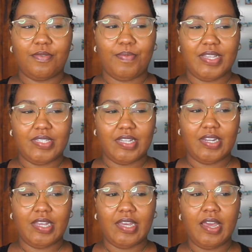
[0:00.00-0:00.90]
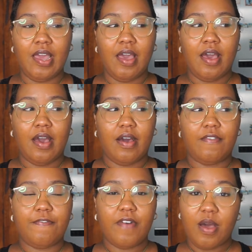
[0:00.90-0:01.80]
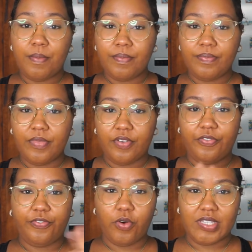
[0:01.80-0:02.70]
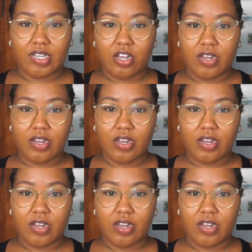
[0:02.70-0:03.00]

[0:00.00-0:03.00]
basically from $40,